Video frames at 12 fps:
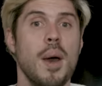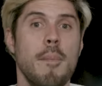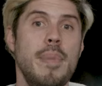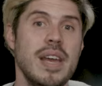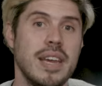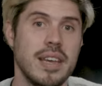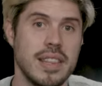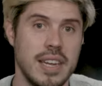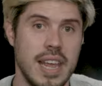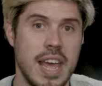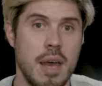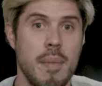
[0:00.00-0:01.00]
bigger than
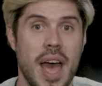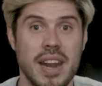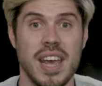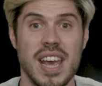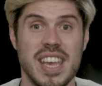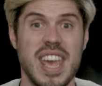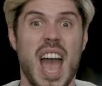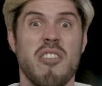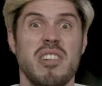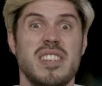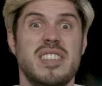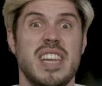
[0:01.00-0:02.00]
him and
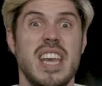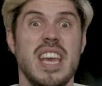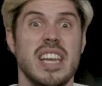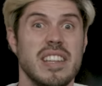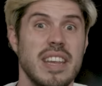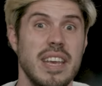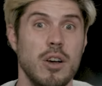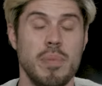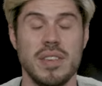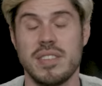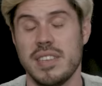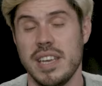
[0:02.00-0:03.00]
guaranteeing that he'll
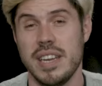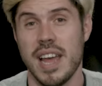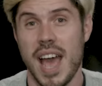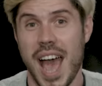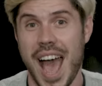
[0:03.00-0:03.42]
be seen